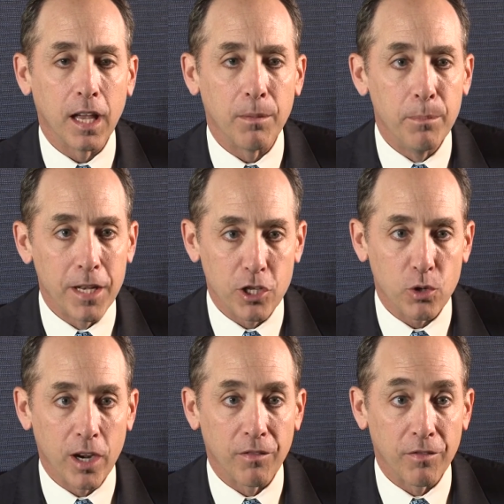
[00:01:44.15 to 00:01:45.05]

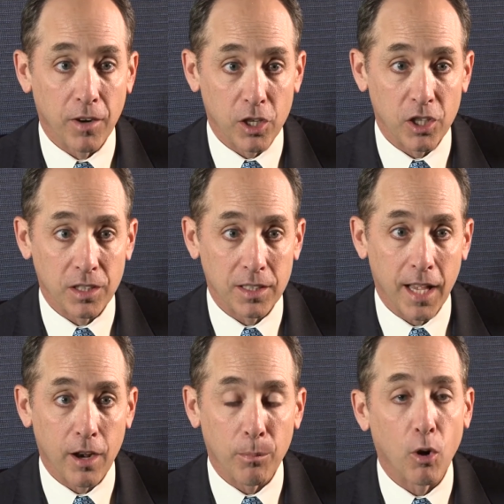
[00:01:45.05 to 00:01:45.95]
administrative functions
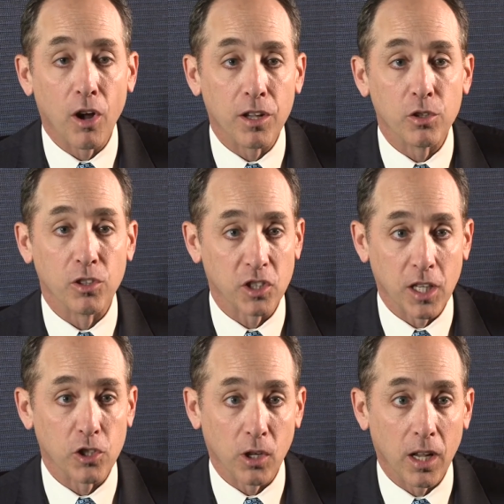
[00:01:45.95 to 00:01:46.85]
and are brought into a
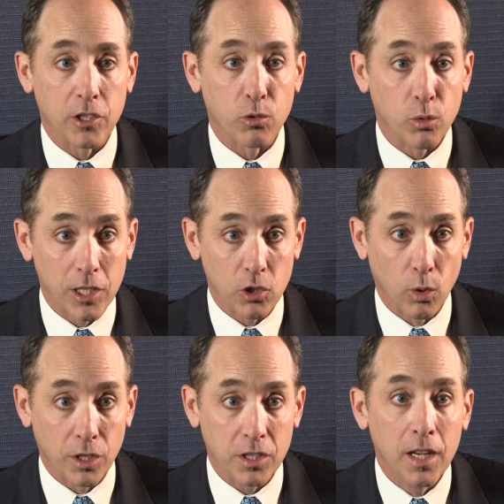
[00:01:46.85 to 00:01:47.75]
centralized
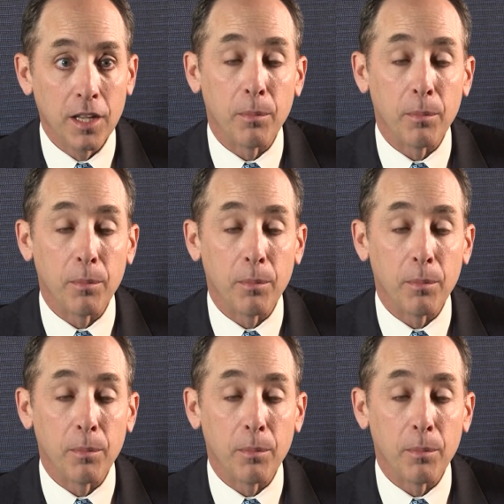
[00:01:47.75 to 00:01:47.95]
resource